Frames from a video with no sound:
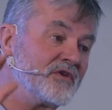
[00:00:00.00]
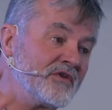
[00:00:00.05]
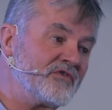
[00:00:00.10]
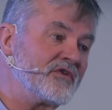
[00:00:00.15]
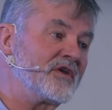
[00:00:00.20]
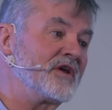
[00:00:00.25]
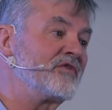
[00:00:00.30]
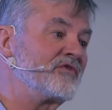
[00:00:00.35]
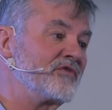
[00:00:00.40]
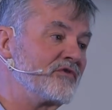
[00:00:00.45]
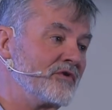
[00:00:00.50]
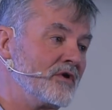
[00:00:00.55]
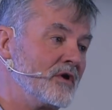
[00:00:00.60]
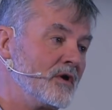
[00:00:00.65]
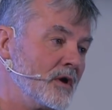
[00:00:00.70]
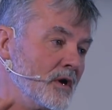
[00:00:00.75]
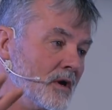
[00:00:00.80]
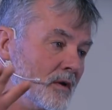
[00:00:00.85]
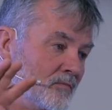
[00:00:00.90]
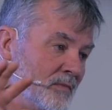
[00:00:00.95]
this gets
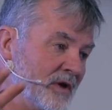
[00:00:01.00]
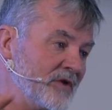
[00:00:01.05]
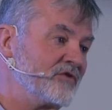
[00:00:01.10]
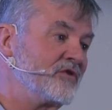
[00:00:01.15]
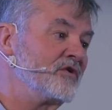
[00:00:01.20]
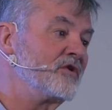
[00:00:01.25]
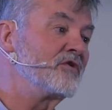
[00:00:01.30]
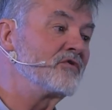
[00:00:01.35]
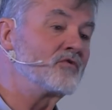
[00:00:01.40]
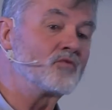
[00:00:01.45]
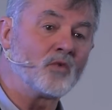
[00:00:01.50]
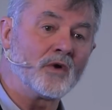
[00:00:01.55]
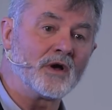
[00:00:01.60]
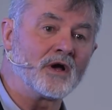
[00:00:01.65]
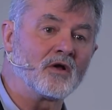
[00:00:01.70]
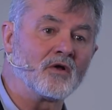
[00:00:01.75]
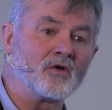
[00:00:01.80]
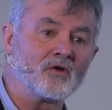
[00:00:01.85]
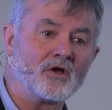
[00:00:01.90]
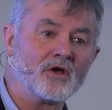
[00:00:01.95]
mentioned as
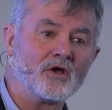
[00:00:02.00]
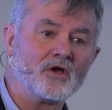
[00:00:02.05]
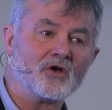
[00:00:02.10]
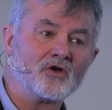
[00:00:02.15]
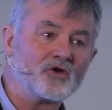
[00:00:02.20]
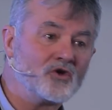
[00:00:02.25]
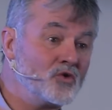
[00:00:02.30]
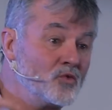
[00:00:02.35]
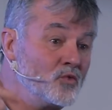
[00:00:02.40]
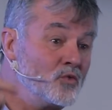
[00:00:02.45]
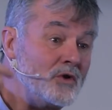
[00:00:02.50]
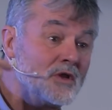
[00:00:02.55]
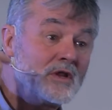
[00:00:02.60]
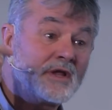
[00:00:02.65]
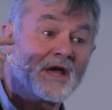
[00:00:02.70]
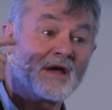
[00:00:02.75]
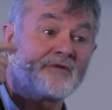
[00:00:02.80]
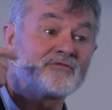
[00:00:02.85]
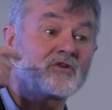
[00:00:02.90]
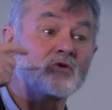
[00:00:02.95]
well, you
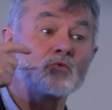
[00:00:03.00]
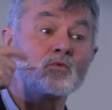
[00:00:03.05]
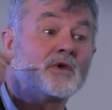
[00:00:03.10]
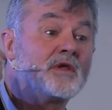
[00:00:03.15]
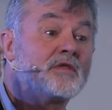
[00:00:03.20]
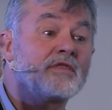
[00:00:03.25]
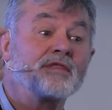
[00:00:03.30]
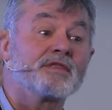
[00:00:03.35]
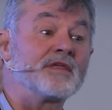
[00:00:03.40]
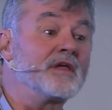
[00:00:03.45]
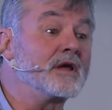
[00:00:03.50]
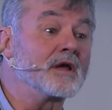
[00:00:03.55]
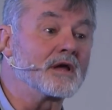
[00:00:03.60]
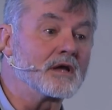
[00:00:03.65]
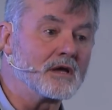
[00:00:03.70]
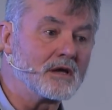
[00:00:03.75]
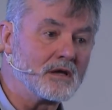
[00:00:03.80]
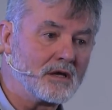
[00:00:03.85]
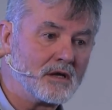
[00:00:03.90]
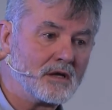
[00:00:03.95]
really have to
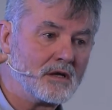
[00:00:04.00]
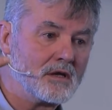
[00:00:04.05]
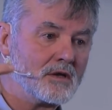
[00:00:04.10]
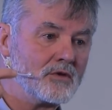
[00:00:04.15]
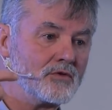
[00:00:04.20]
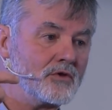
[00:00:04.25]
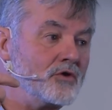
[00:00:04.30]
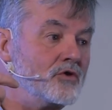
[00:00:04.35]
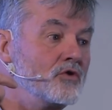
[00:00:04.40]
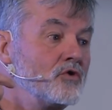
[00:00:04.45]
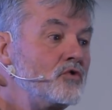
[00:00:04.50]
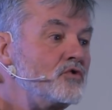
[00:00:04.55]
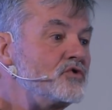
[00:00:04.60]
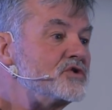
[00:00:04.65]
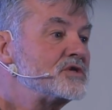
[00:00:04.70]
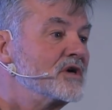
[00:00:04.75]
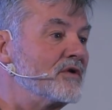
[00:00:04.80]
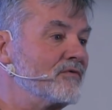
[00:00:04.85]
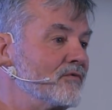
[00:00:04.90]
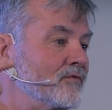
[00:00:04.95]
rethink the
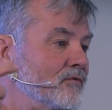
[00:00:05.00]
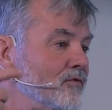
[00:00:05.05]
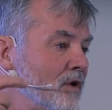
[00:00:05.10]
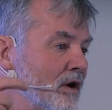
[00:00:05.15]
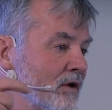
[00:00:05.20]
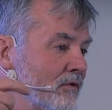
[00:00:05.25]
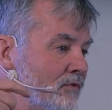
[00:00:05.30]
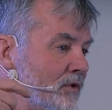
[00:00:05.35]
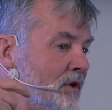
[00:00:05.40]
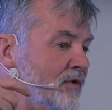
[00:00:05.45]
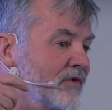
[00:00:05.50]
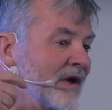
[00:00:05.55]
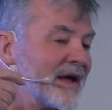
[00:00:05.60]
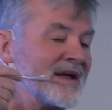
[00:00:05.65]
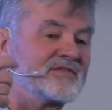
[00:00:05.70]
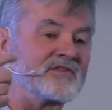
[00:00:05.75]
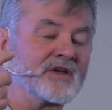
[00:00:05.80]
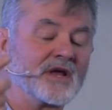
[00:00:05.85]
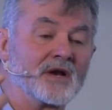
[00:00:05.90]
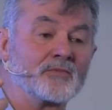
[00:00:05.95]
use of
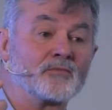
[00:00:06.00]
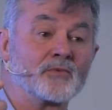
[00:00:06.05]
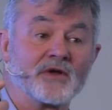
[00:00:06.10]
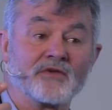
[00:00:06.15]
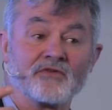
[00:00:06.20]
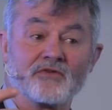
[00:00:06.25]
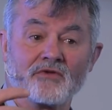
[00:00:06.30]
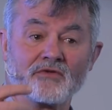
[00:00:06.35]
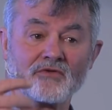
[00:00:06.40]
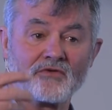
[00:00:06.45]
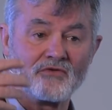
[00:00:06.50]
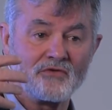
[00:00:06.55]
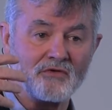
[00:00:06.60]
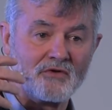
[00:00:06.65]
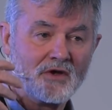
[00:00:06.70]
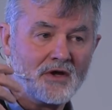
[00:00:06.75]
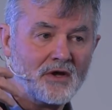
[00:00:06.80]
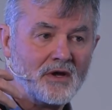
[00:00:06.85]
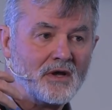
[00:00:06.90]
antidepressants